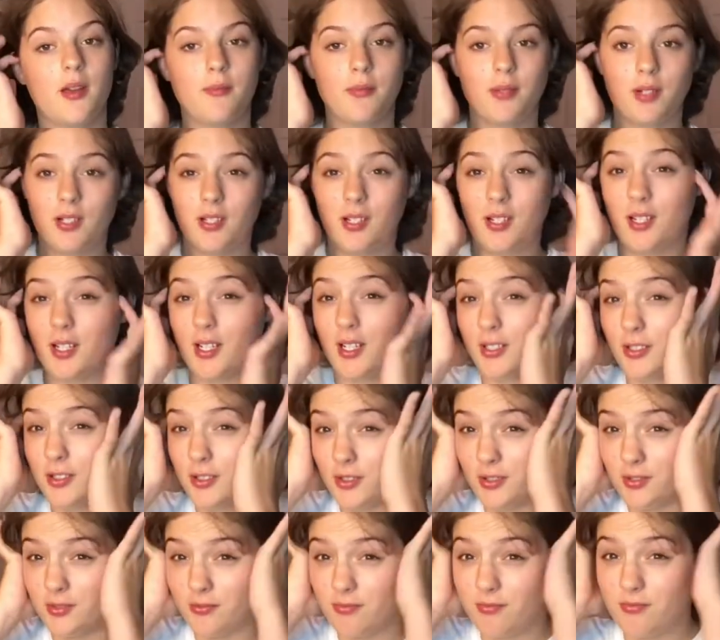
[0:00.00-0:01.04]
but I
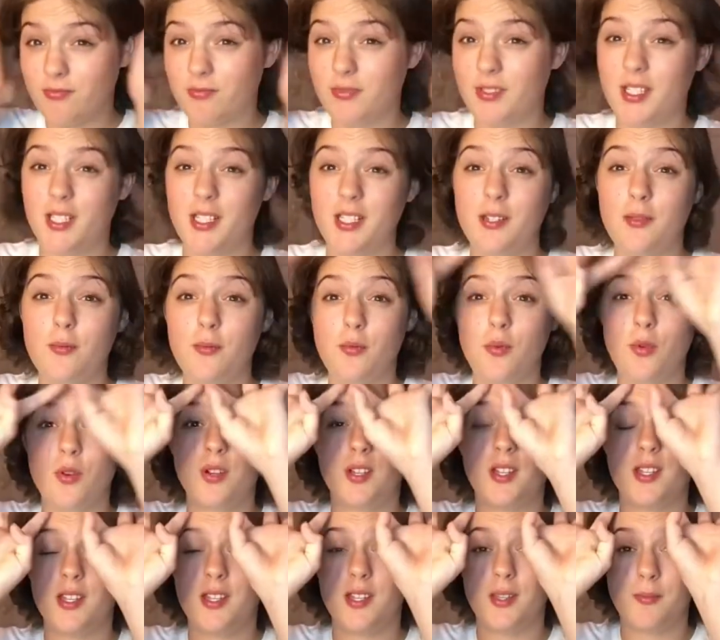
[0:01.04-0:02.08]
just really want
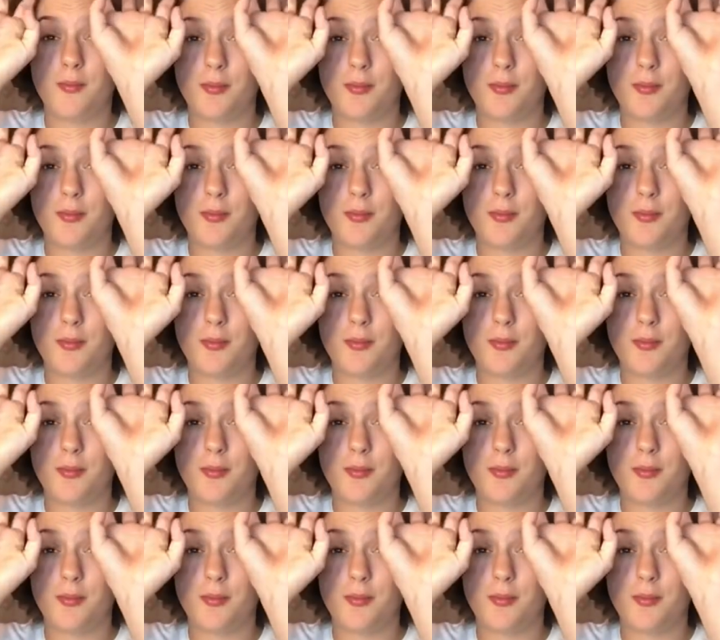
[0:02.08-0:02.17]
it,